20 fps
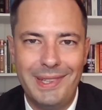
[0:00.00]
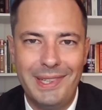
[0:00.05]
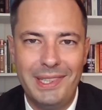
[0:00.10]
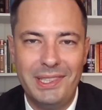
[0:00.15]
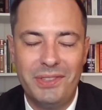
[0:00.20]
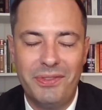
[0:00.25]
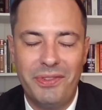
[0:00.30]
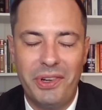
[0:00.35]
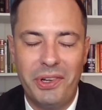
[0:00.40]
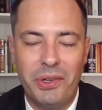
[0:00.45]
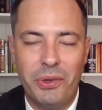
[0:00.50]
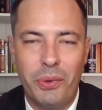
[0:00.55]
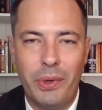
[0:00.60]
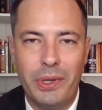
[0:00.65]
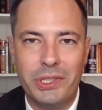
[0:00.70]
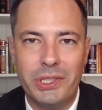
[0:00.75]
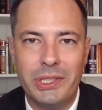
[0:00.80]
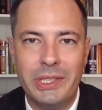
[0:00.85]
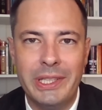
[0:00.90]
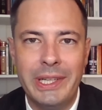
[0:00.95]
It's a very good
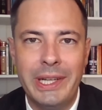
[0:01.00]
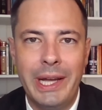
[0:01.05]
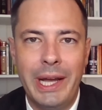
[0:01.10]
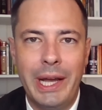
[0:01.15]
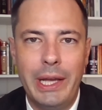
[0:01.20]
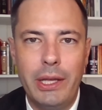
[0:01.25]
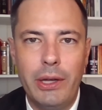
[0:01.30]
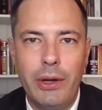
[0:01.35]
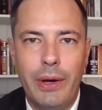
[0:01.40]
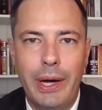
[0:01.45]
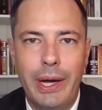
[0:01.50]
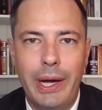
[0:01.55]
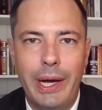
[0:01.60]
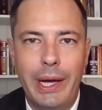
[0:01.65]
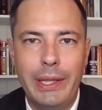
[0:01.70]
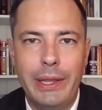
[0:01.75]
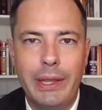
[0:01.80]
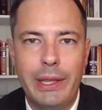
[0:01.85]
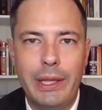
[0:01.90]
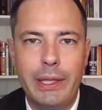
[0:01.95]
question.
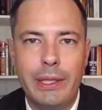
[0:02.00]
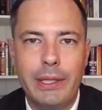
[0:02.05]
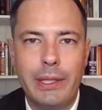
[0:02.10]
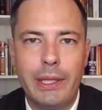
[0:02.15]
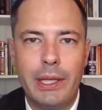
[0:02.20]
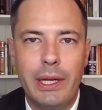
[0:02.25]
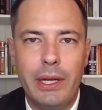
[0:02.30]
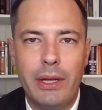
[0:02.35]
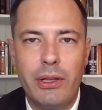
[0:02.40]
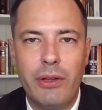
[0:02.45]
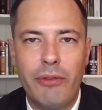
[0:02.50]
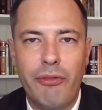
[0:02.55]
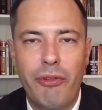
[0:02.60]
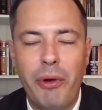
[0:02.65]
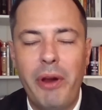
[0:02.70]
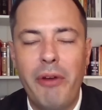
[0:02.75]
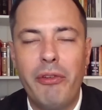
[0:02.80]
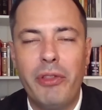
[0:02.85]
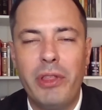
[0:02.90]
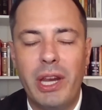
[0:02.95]
I think
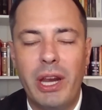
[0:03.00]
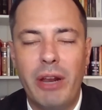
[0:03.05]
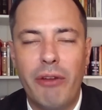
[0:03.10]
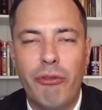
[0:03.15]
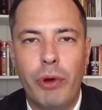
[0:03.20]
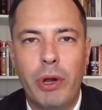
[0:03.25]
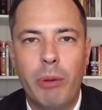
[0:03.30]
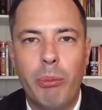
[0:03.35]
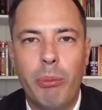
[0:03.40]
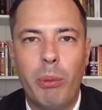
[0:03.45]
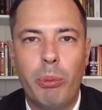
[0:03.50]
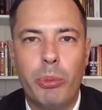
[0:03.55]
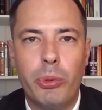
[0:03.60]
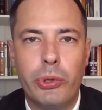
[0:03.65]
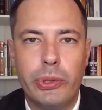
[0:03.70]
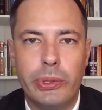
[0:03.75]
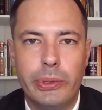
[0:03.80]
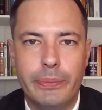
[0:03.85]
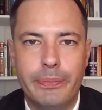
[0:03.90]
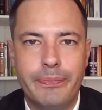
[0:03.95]
from everything I've read about
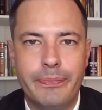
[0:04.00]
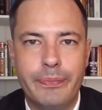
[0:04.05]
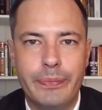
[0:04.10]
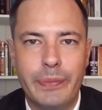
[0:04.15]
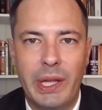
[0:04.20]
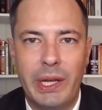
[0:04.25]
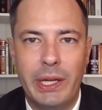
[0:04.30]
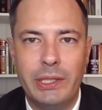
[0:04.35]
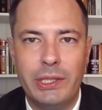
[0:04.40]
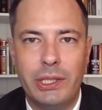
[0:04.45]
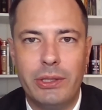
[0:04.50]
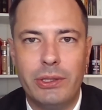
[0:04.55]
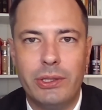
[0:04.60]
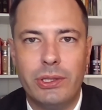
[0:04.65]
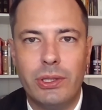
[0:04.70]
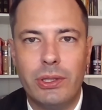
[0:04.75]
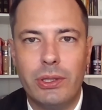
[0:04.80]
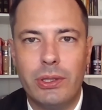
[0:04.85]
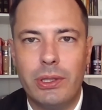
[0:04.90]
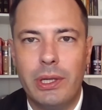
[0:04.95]
Putin and his inner
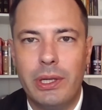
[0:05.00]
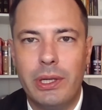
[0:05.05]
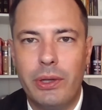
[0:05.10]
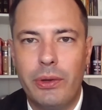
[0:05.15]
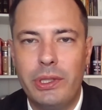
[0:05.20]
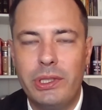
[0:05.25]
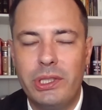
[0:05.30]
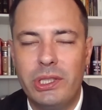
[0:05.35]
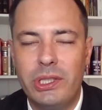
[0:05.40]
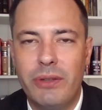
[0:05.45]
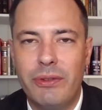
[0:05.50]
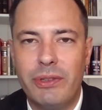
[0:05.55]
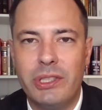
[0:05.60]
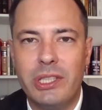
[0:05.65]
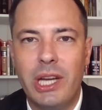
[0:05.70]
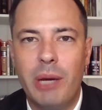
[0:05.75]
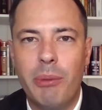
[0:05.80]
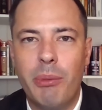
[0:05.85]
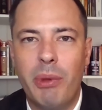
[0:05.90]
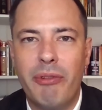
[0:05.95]
circle, increasingly over
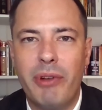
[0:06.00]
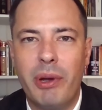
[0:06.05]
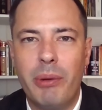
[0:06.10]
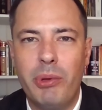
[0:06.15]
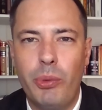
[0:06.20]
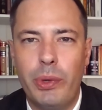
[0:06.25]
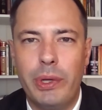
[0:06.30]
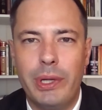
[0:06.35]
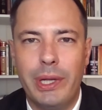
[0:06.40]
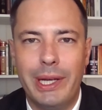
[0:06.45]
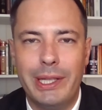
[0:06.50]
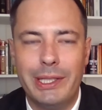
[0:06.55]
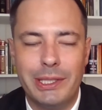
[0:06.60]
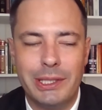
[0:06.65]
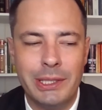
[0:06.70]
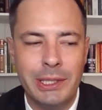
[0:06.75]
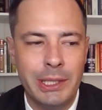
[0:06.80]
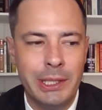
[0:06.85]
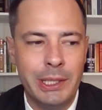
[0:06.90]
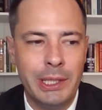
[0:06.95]
time, I've come to realize